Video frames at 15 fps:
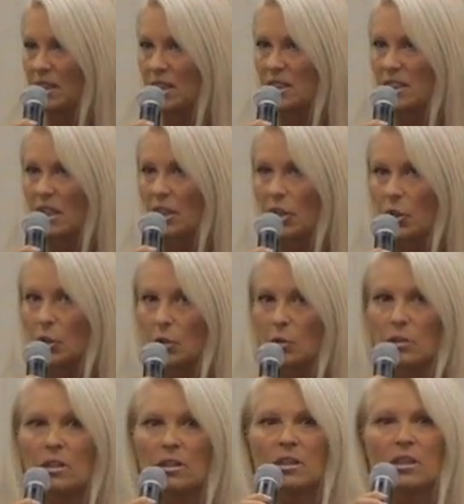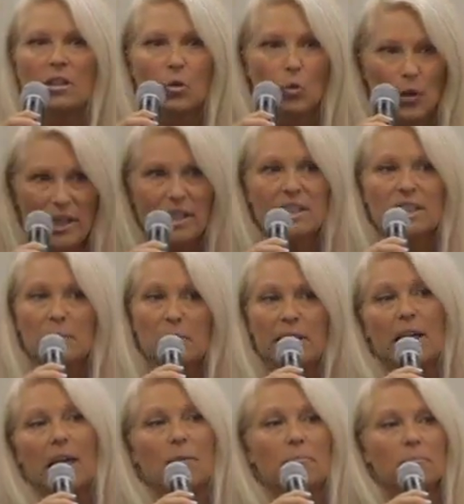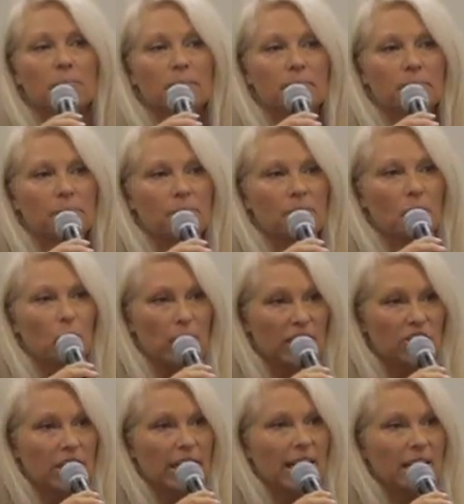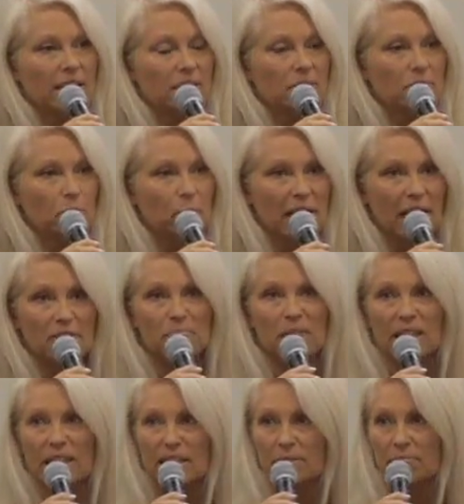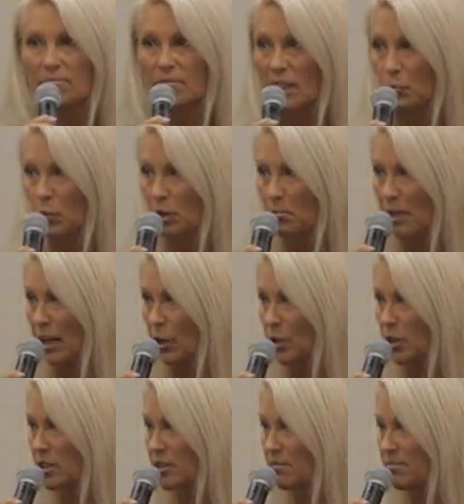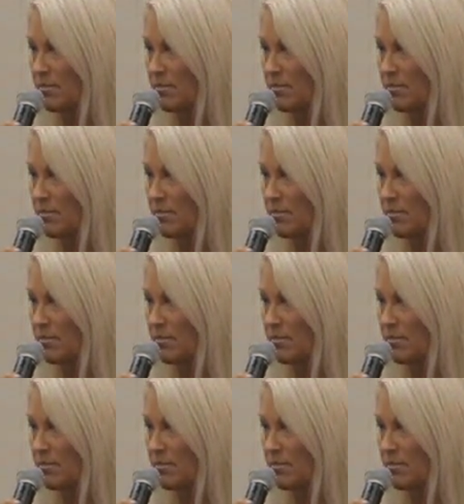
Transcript: So we can speak up. We're educated, we have money, and we're empowered.